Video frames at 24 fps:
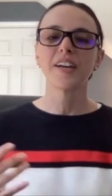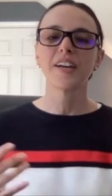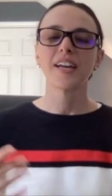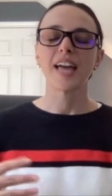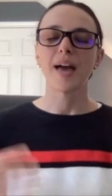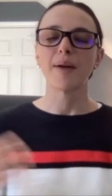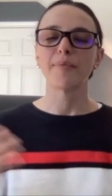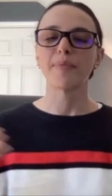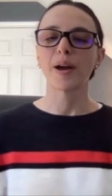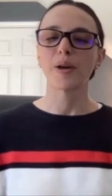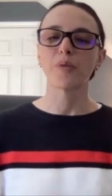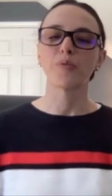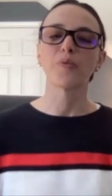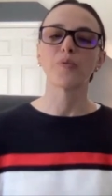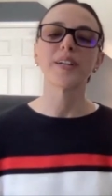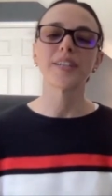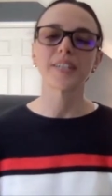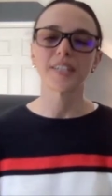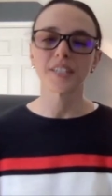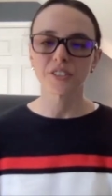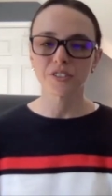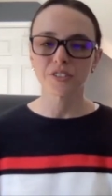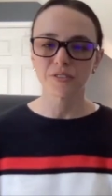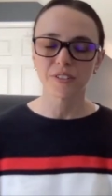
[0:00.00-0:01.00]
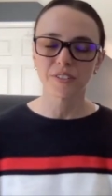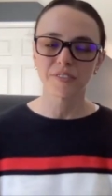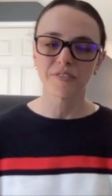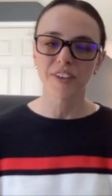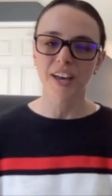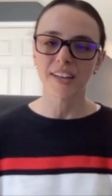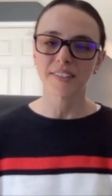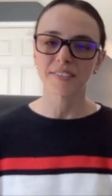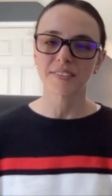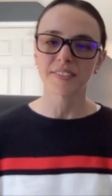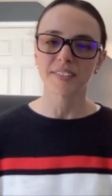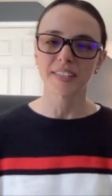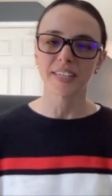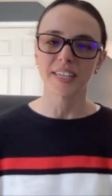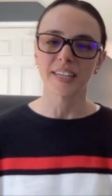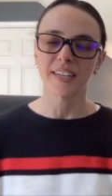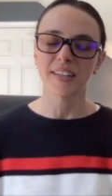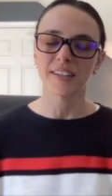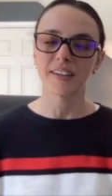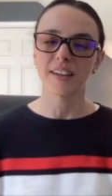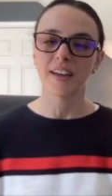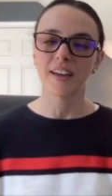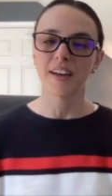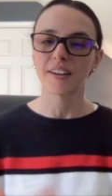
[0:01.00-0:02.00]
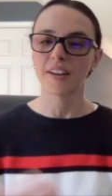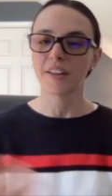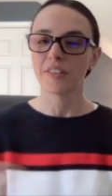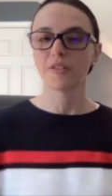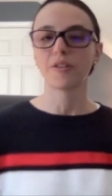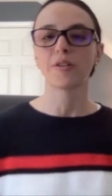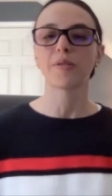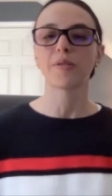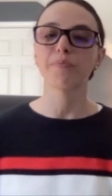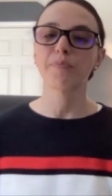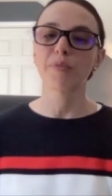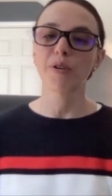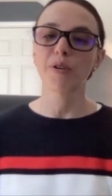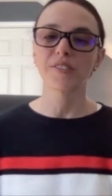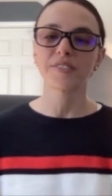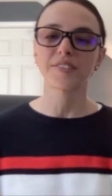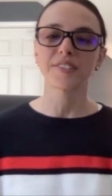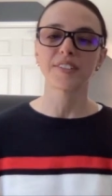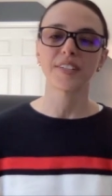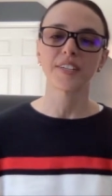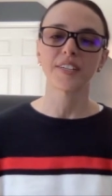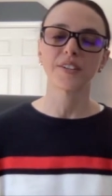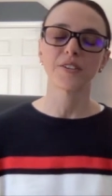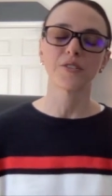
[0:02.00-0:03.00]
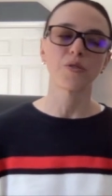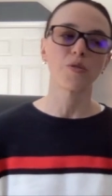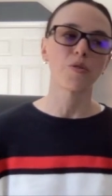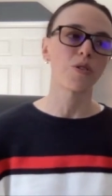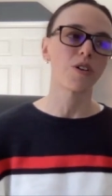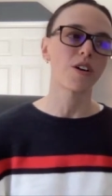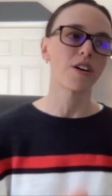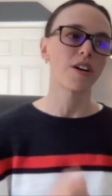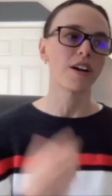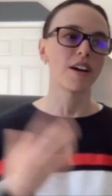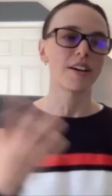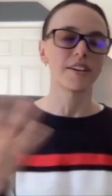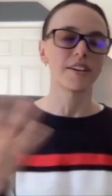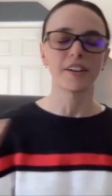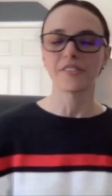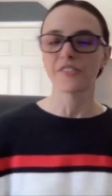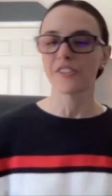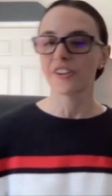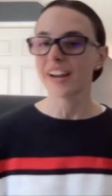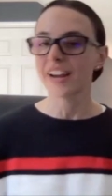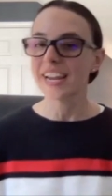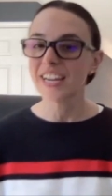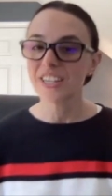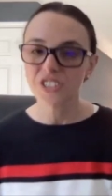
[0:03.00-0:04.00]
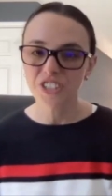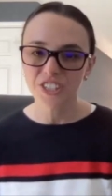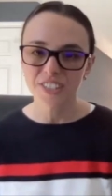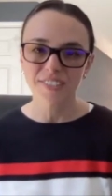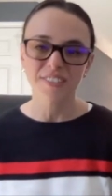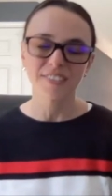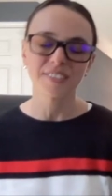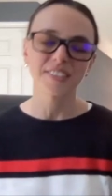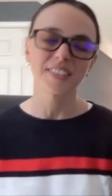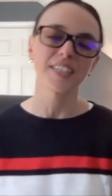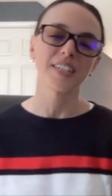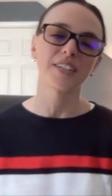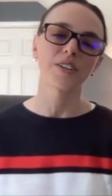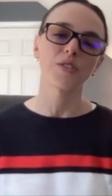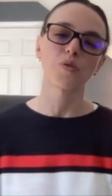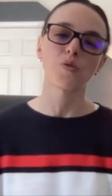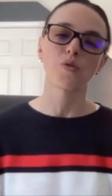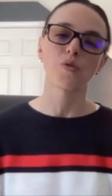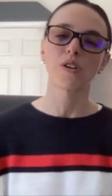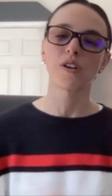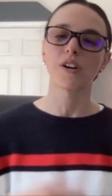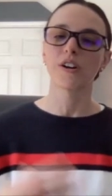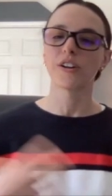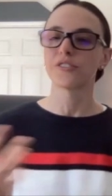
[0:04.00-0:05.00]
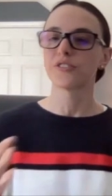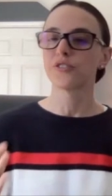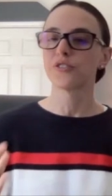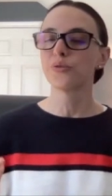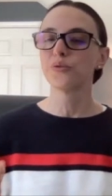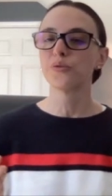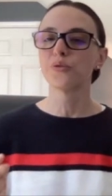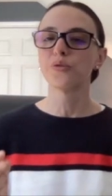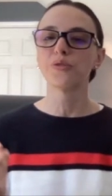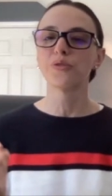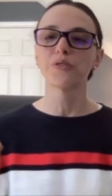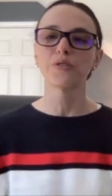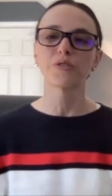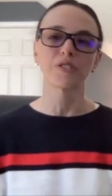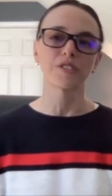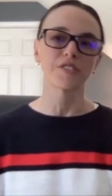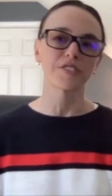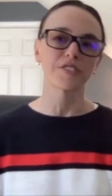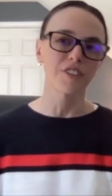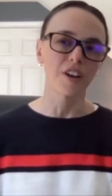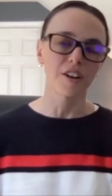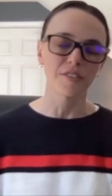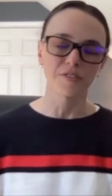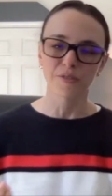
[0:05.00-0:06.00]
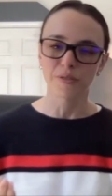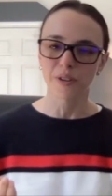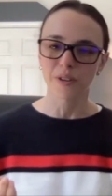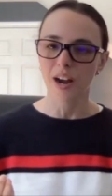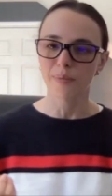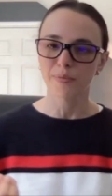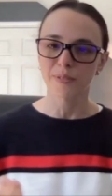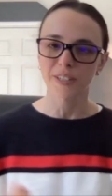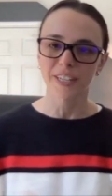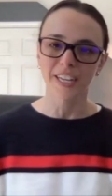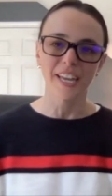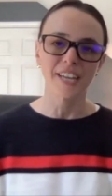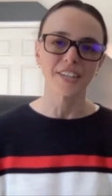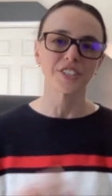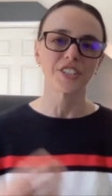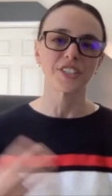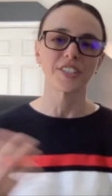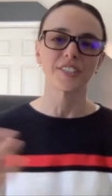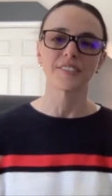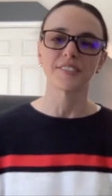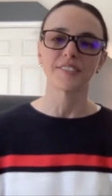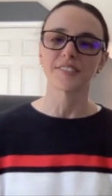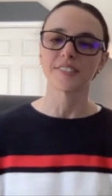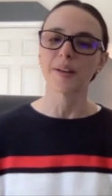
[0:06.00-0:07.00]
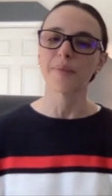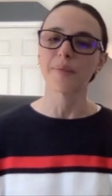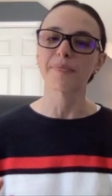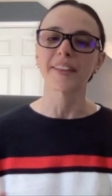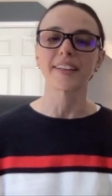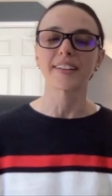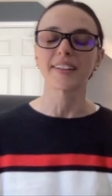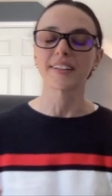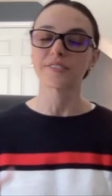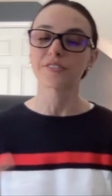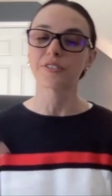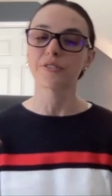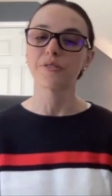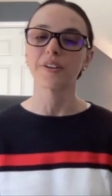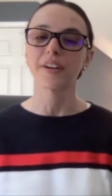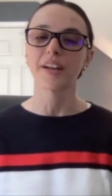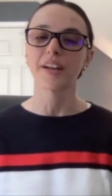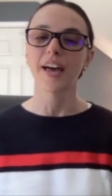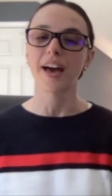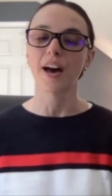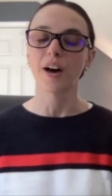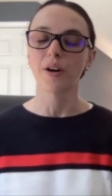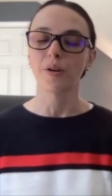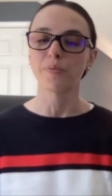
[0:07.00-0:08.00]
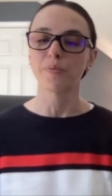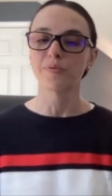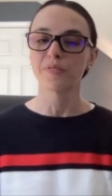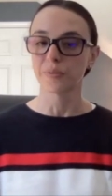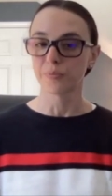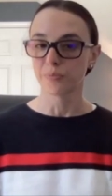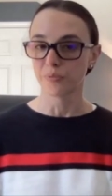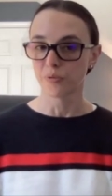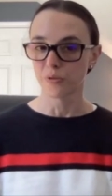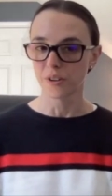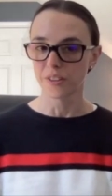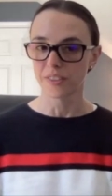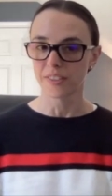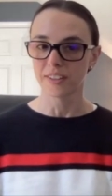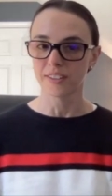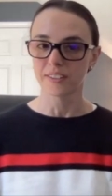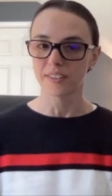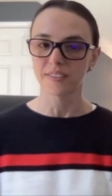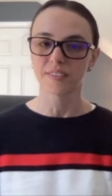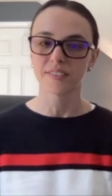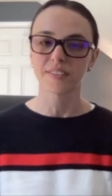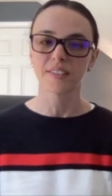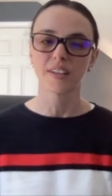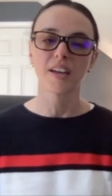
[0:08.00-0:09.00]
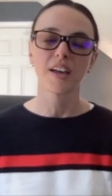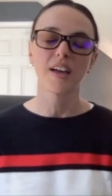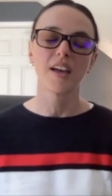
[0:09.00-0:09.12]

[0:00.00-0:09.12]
Am I willing to invest in another person or another agency or a tool or a software application, something that's going to help support this?